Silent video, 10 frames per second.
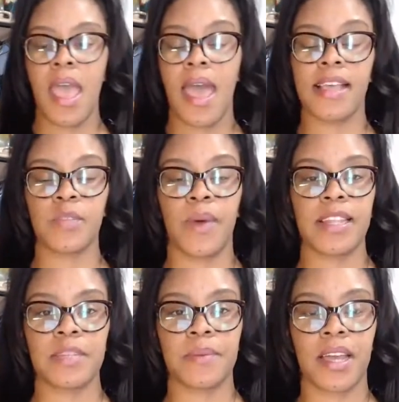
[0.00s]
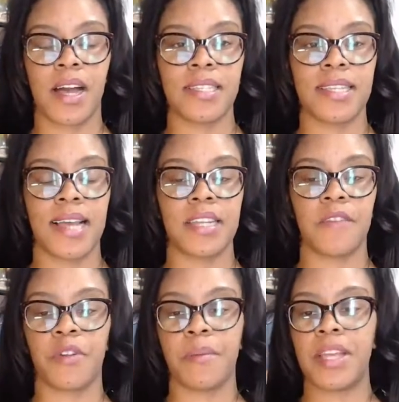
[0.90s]
as well as my contact
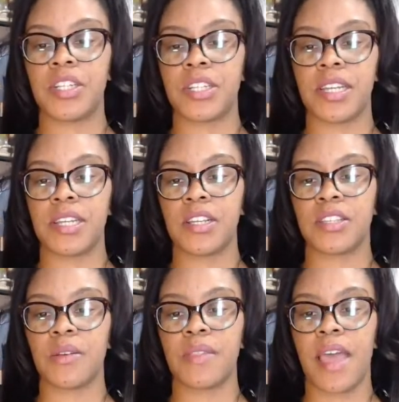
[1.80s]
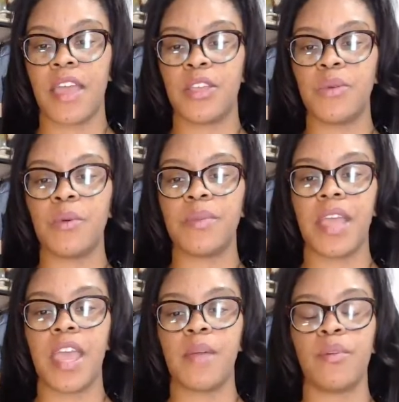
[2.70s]
information so that you will
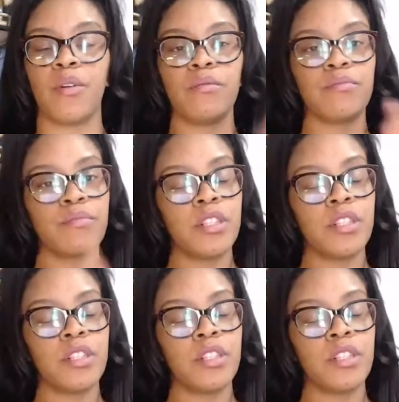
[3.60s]
be able